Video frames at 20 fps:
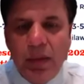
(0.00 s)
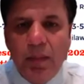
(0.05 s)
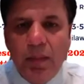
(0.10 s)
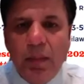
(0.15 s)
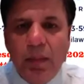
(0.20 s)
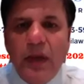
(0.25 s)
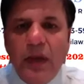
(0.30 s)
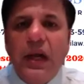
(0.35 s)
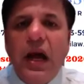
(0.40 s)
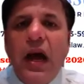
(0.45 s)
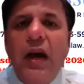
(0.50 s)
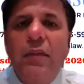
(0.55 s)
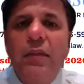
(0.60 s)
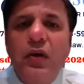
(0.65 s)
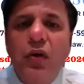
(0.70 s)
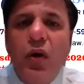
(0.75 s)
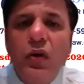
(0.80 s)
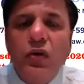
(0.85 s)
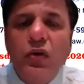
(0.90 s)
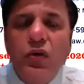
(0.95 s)
but I
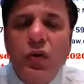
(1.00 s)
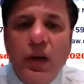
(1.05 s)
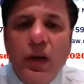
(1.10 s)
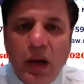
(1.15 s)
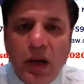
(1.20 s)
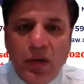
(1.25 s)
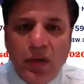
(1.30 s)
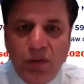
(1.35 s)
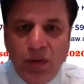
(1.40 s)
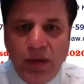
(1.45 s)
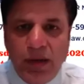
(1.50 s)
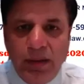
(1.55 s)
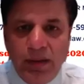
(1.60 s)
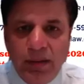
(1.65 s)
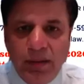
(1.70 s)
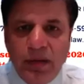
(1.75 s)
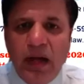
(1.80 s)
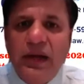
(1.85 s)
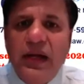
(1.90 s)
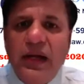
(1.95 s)
belong to a country
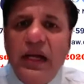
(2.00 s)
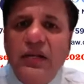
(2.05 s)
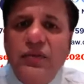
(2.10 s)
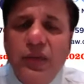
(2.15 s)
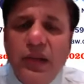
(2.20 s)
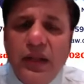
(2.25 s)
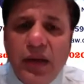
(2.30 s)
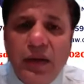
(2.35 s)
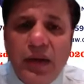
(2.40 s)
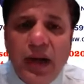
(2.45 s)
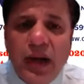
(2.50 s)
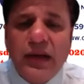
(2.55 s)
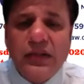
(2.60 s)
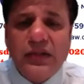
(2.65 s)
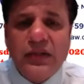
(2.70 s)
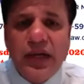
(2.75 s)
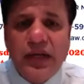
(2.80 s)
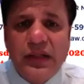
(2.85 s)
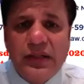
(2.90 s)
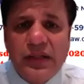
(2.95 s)
that deals with the United
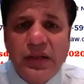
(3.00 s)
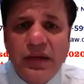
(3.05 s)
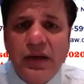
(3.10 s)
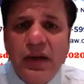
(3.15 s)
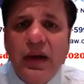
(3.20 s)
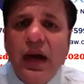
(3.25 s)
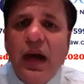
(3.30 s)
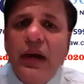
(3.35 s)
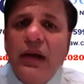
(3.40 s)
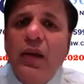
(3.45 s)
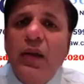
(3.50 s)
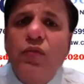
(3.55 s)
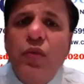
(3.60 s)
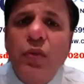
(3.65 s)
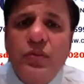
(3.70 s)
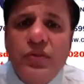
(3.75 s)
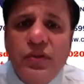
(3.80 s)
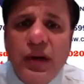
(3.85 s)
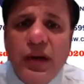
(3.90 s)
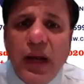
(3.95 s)
States, and I'm from
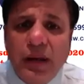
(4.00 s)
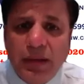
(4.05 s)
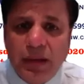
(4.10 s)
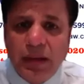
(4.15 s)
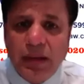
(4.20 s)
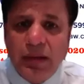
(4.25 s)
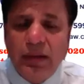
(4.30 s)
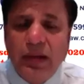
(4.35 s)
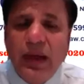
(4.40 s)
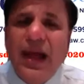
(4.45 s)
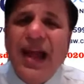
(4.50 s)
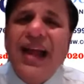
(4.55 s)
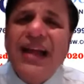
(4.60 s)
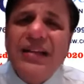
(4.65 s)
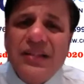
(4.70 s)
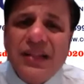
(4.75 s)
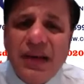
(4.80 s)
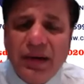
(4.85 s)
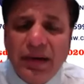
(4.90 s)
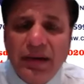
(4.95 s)
Sri Lanka.
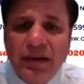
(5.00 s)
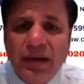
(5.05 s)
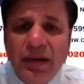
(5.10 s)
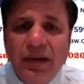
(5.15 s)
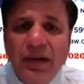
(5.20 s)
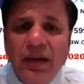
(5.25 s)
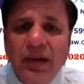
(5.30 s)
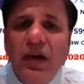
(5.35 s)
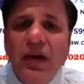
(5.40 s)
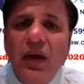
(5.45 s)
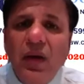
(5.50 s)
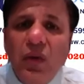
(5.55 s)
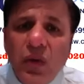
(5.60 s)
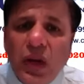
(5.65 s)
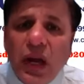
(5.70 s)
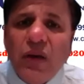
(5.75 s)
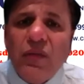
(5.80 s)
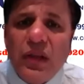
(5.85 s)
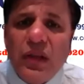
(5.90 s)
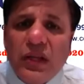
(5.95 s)
Excellent. Look
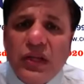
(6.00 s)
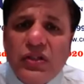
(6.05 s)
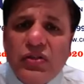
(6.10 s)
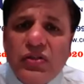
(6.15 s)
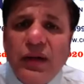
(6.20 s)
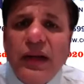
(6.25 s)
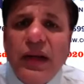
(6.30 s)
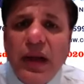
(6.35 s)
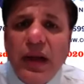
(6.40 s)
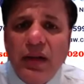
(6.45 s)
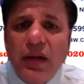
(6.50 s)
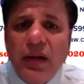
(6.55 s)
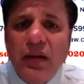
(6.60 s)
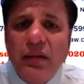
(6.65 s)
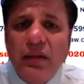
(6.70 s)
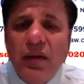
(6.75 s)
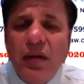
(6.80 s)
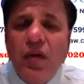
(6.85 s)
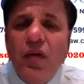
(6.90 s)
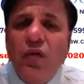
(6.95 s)
at whether Sri
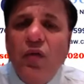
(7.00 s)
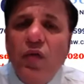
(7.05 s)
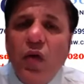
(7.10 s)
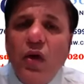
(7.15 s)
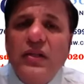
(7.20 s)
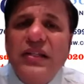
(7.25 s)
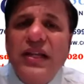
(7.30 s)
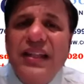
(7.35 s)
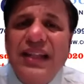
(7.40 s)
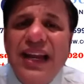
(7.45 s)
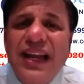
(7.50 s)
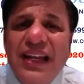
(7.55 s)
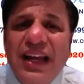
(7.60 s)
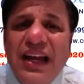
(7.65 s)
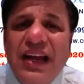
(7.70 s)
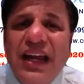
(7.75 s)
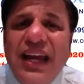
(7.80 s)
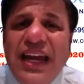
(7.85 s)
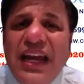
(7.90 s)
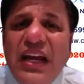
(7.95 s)
Lanka falls in
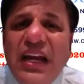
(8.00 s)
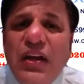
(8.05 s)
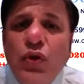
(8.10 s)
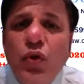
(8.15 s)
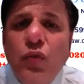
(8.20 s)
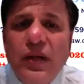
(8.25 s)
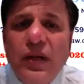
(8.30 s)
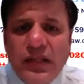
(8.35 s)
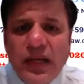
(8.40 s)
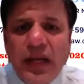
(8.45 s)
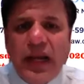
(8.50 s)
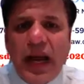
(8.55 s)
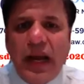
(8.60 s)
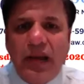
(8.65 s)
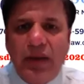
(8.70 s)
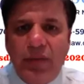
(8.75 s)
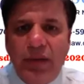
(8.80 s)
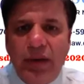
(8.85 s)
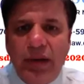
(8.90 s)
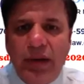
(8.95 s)
the E2 visa
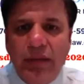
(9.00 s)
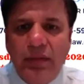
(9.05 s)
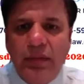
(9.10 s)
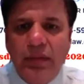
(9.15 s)
category.